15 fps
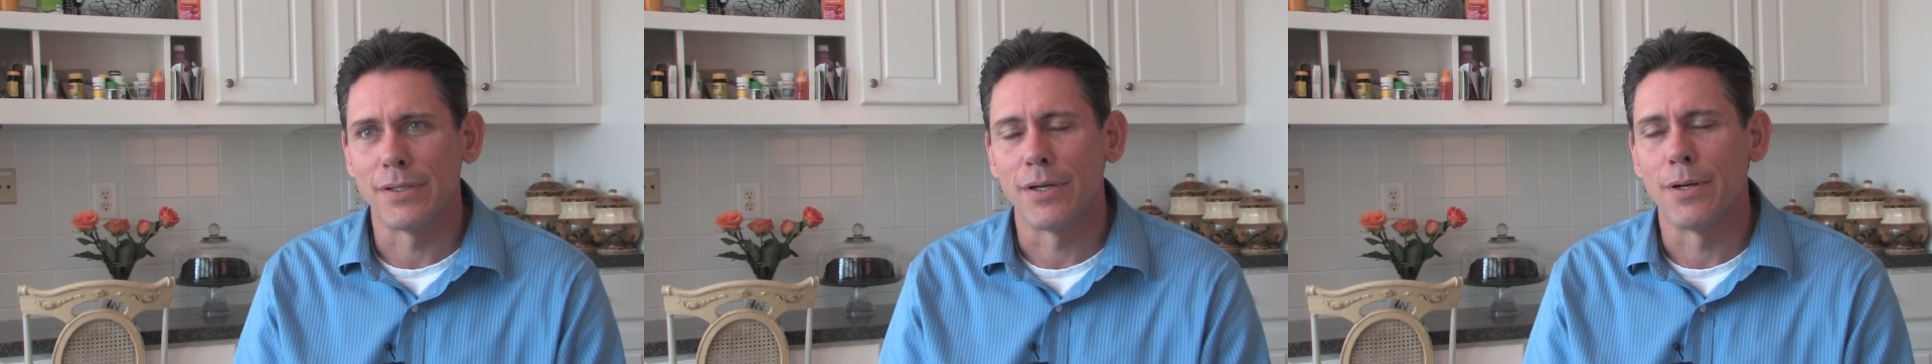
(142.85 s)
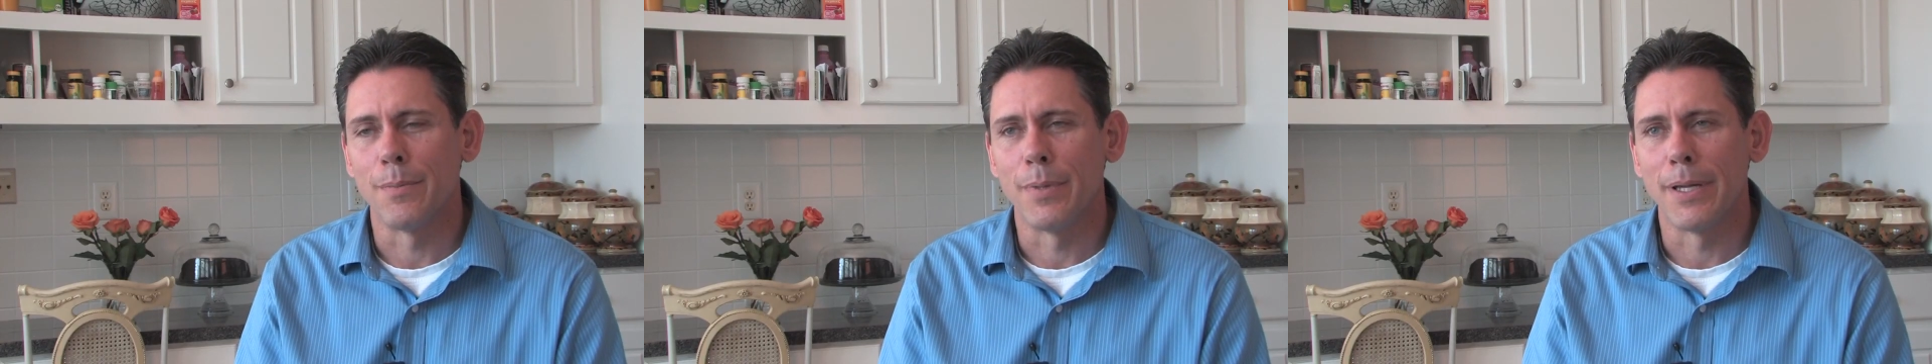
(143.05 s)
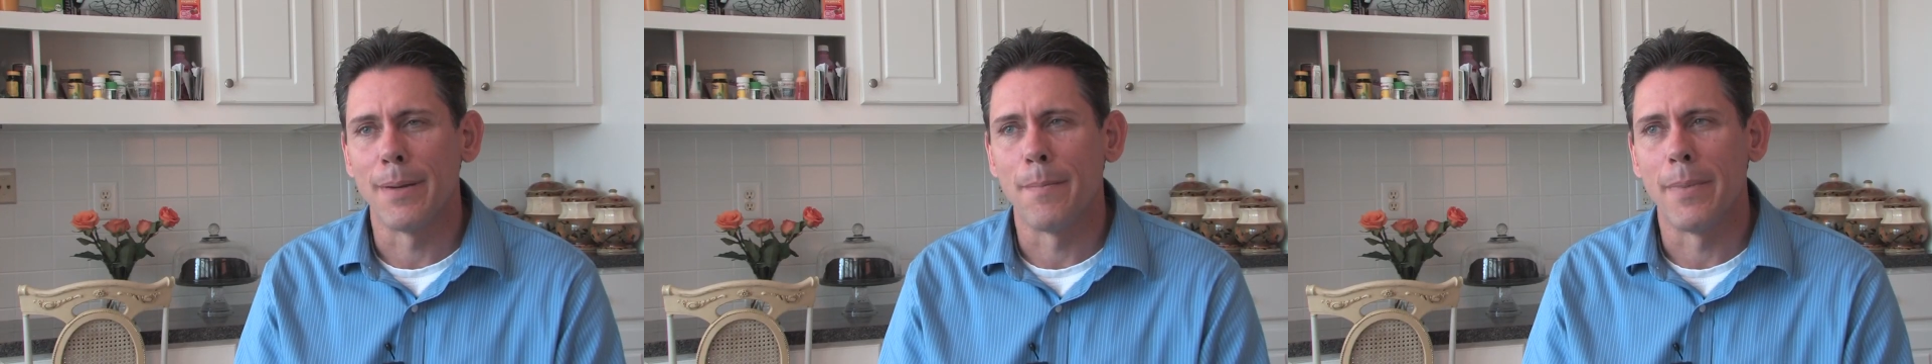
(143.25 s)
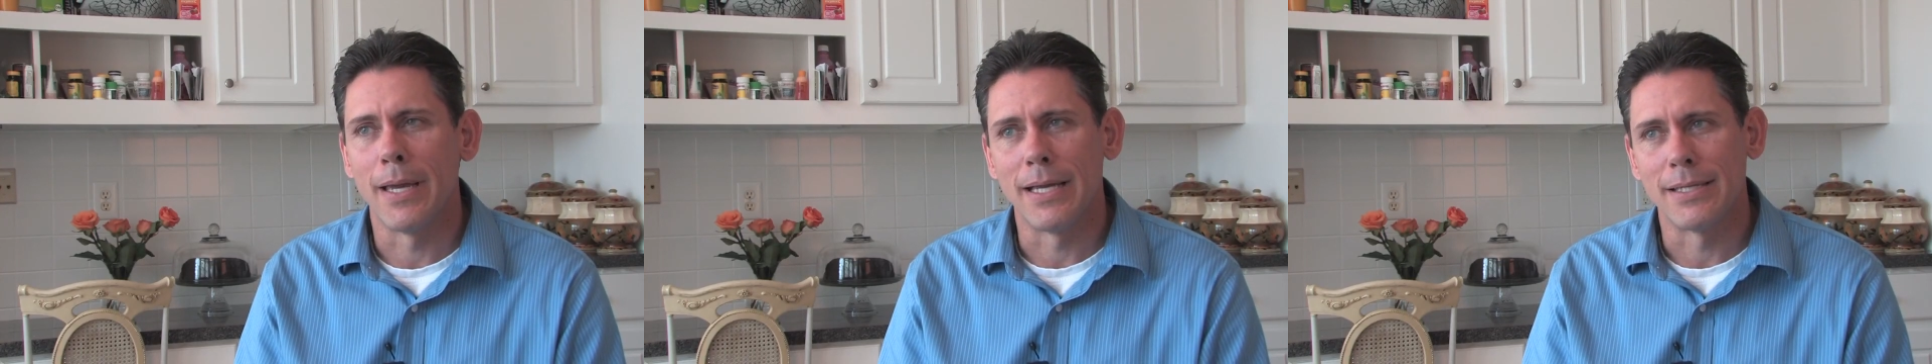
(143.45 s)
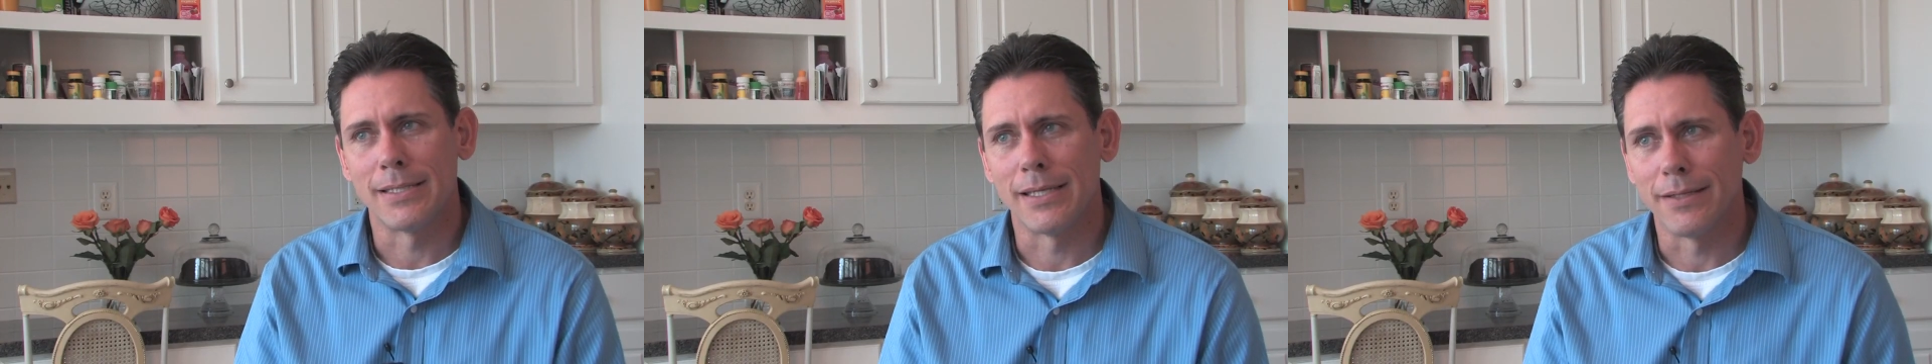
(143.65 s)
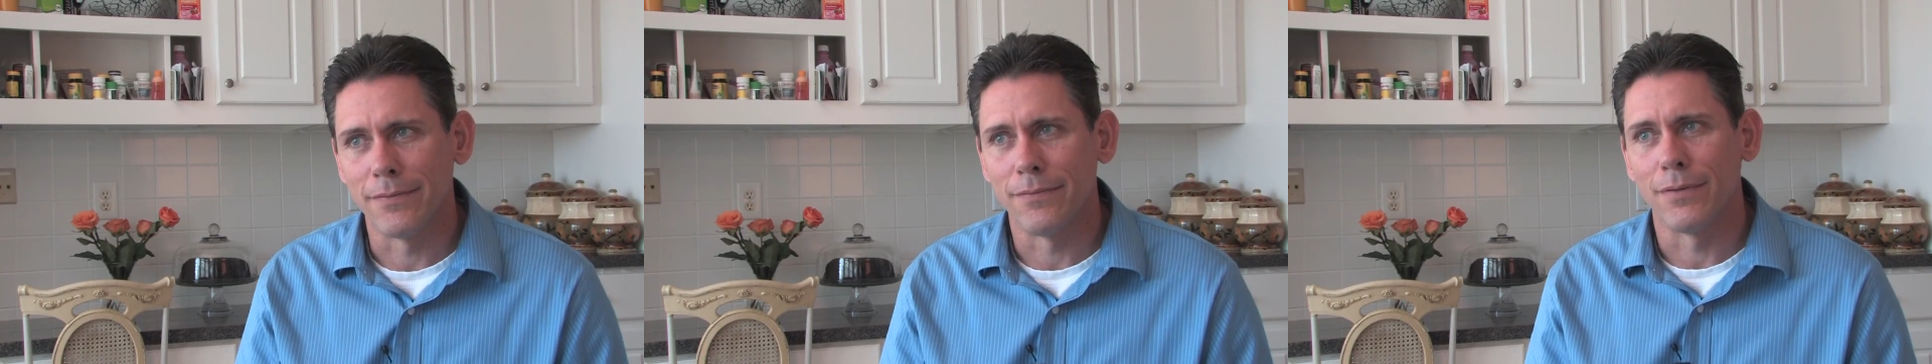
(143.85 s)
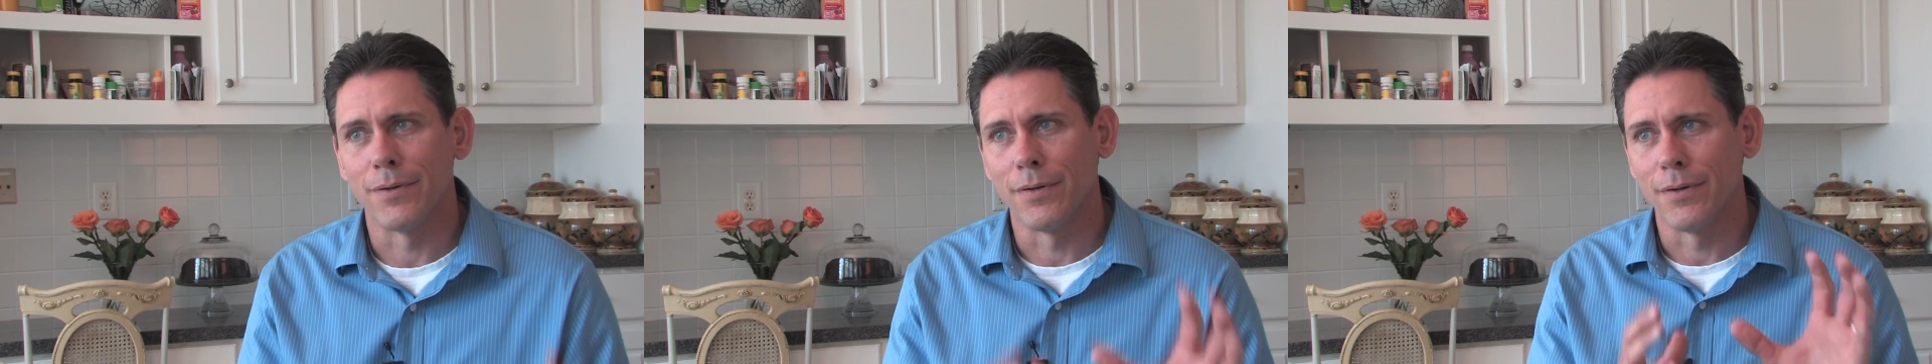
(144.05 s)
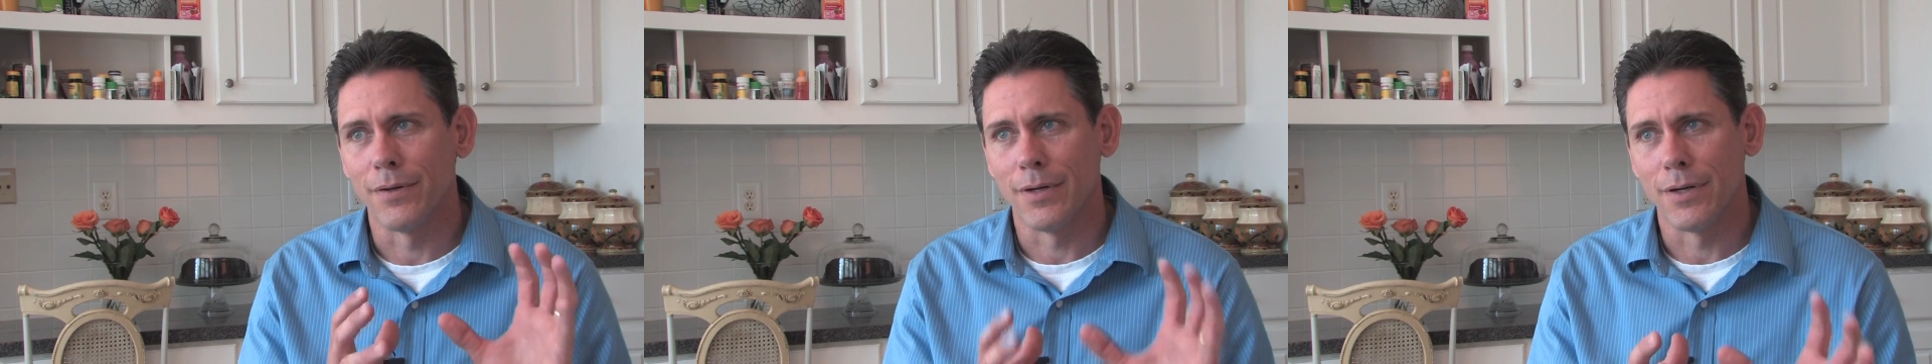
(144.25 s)
going to be amazing for
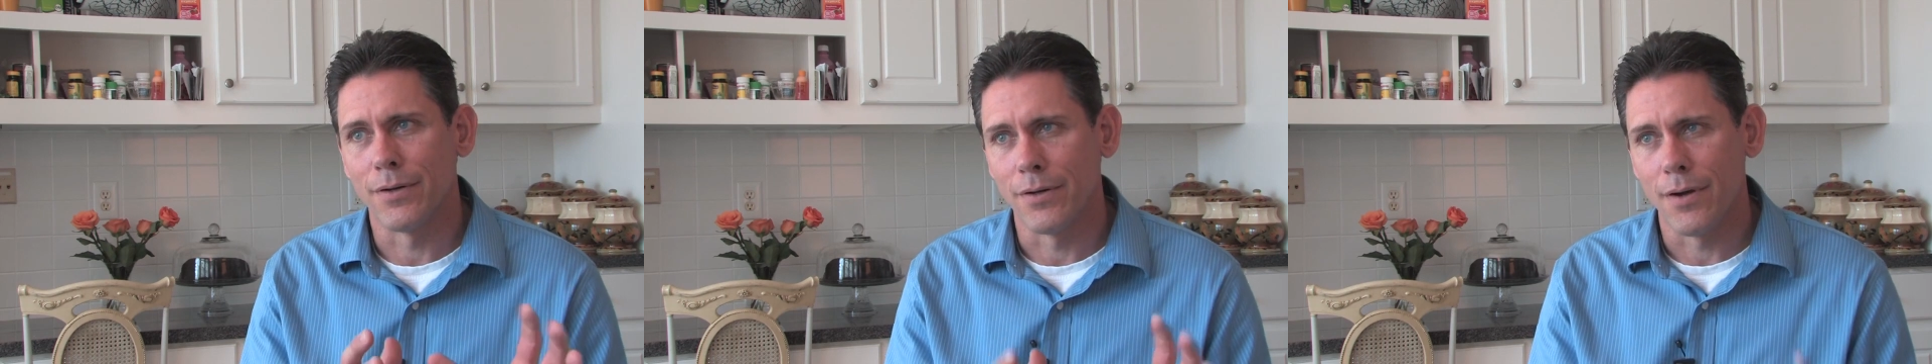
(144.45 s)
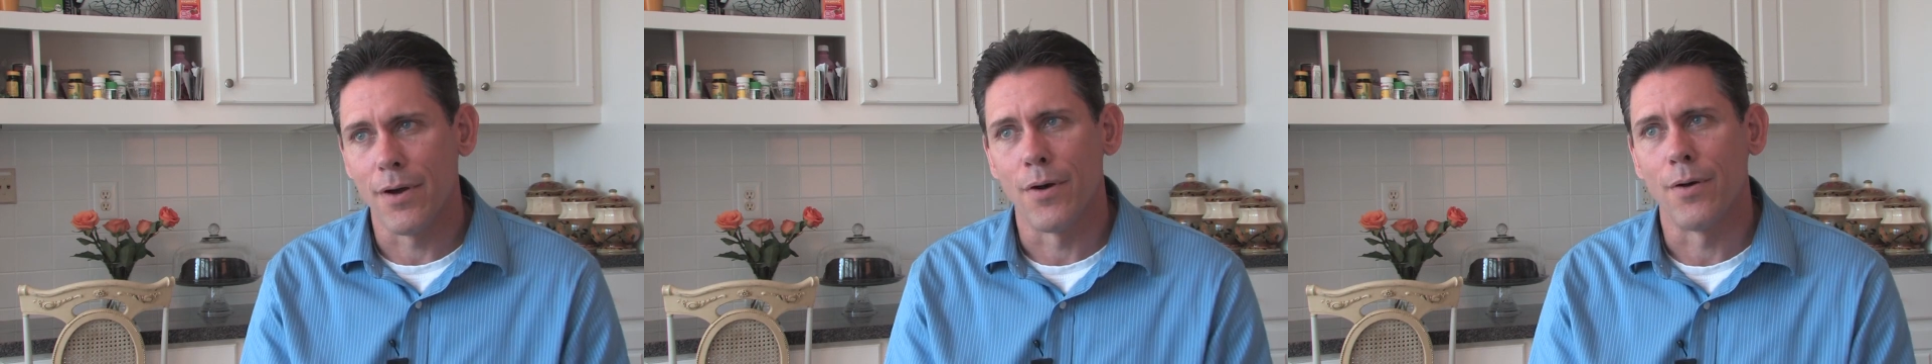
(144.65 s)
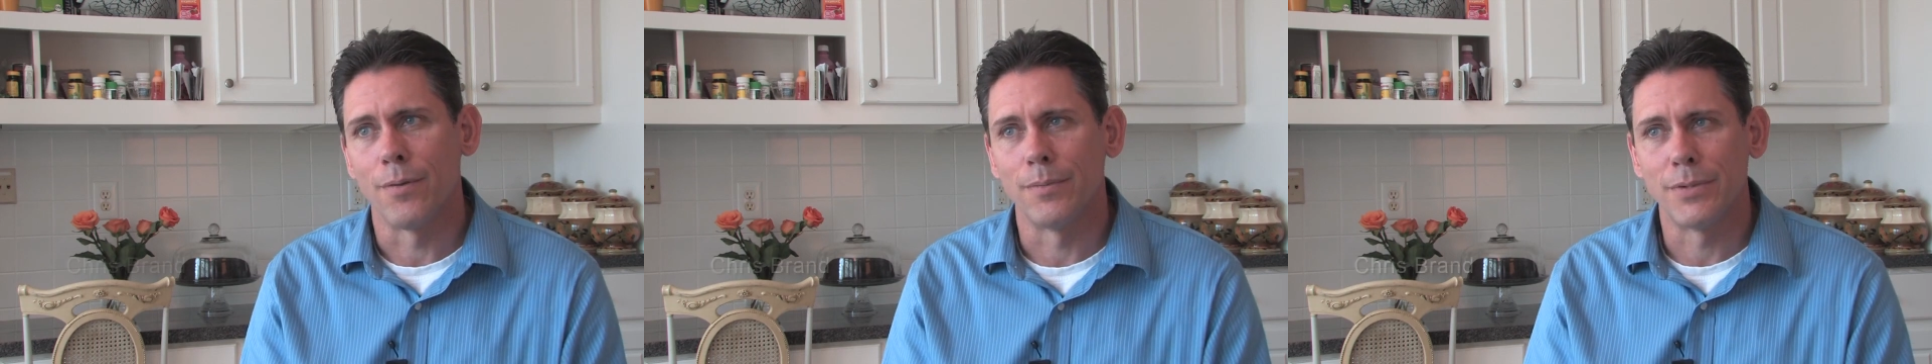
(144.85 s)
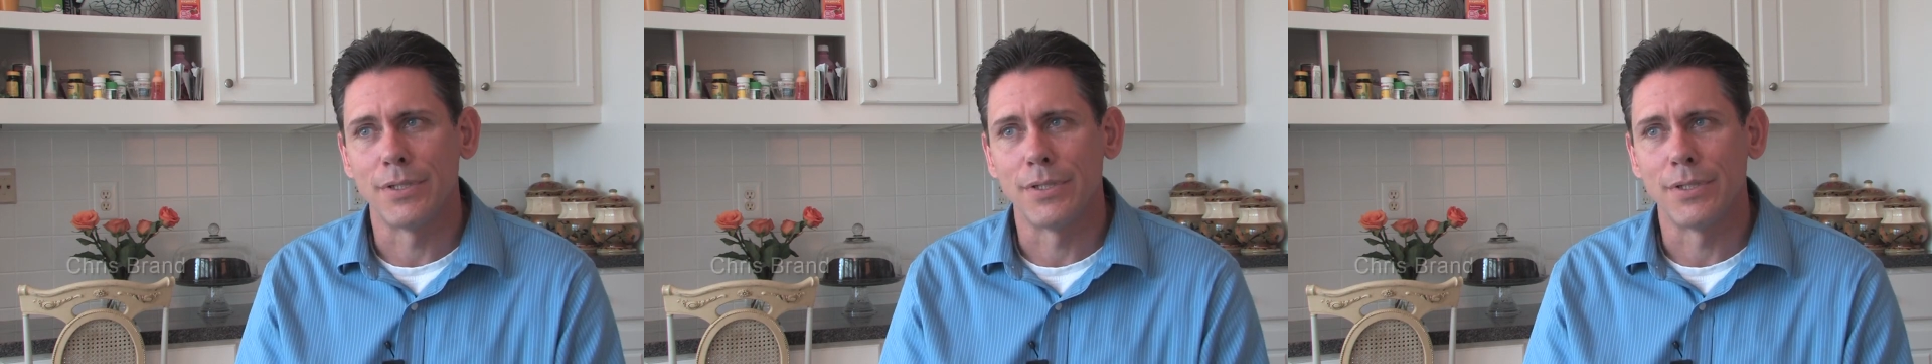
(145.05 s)
her in her home